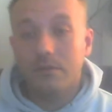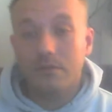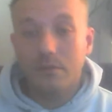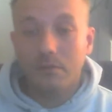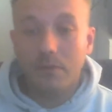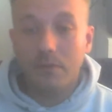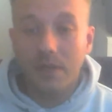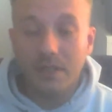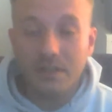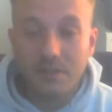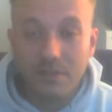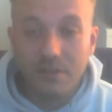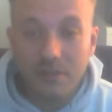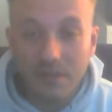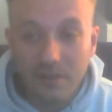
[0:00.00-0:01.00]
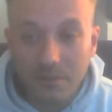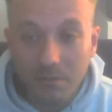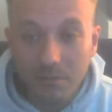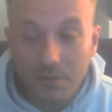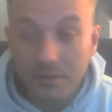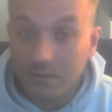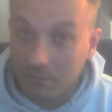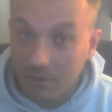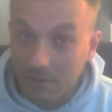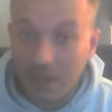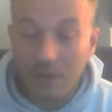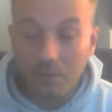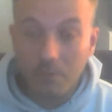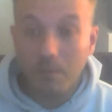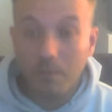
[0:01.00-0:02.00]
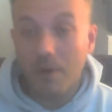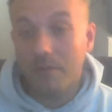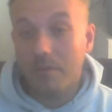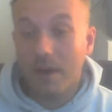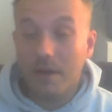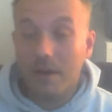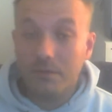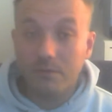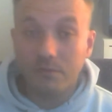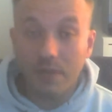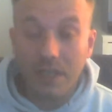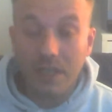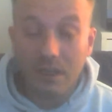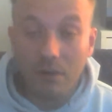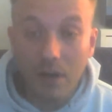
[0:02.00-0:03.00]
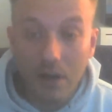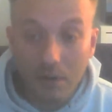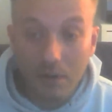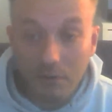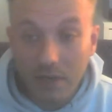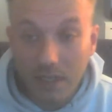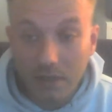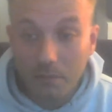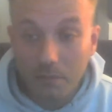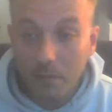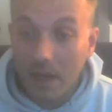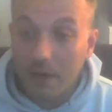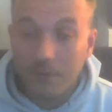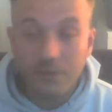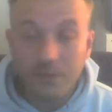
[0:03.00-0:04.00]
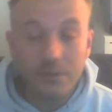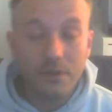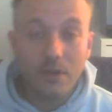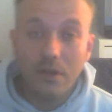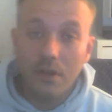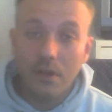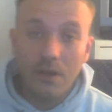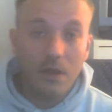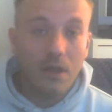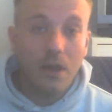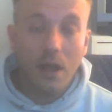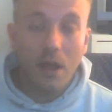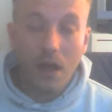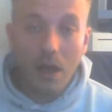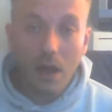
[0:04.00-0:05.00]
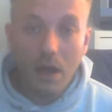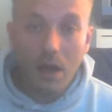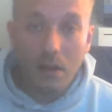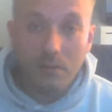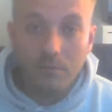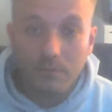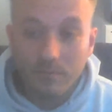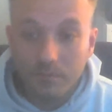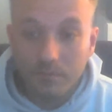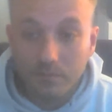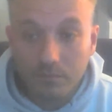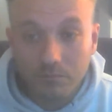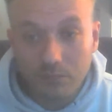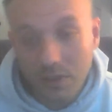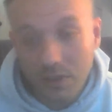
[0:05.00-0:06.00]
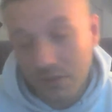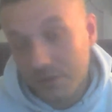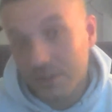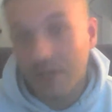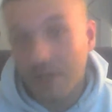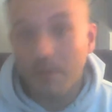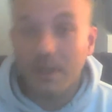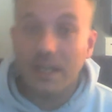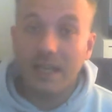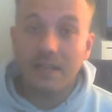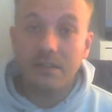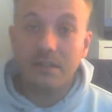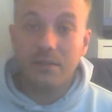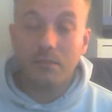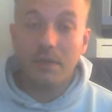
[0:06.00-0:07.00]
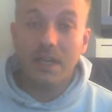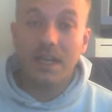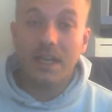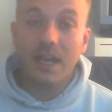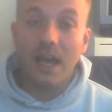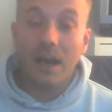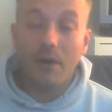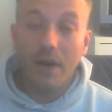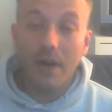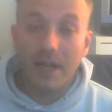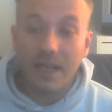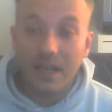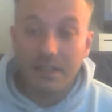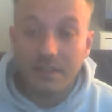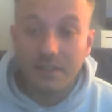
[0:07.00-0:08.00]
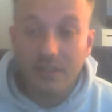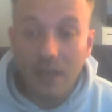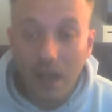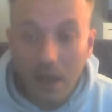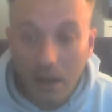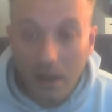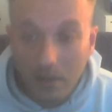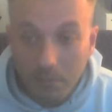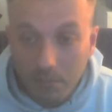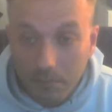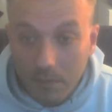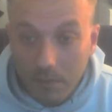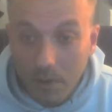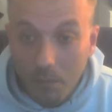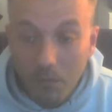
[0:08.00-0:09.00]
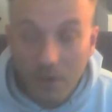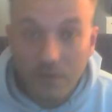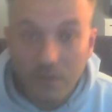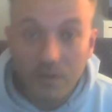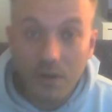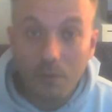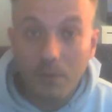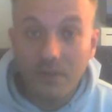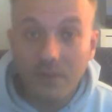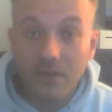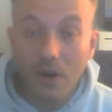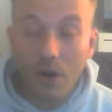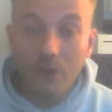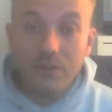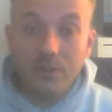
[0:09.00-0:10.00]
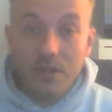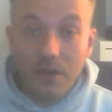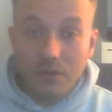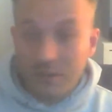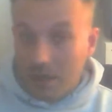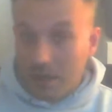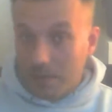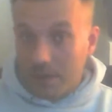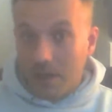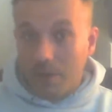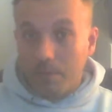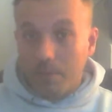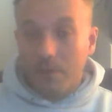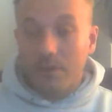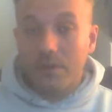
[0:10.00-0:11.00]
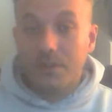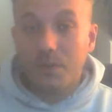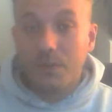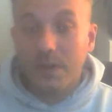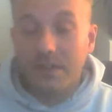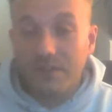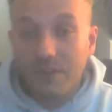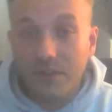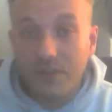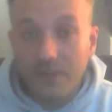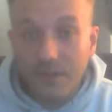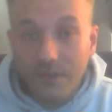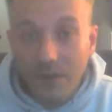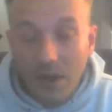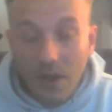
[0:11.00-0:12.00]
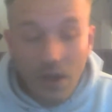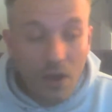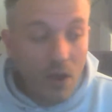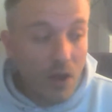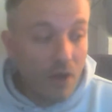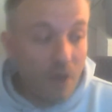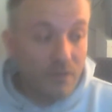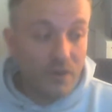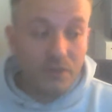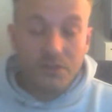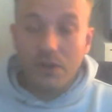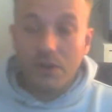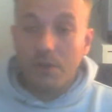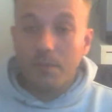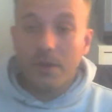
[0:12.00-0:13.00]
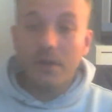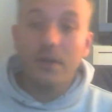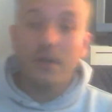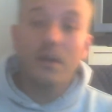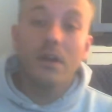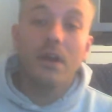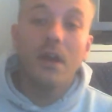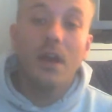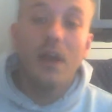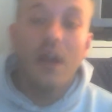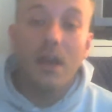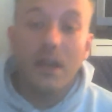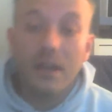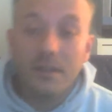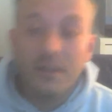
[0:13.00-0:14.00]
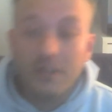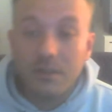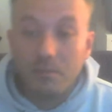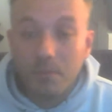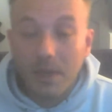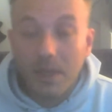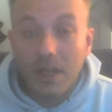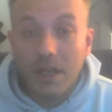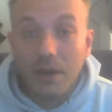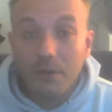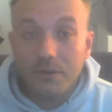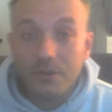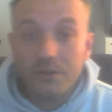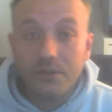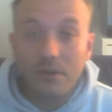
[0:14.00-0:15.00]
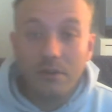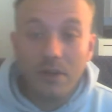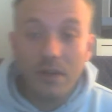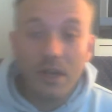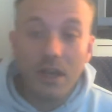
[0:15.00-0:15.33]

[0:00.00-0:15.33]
which was a both battles were really great, really good battles. You'll see when they get out, I guess. Moving on, we've got Oslo that's coming up on the 24th. Of October. It's being held at Skurit.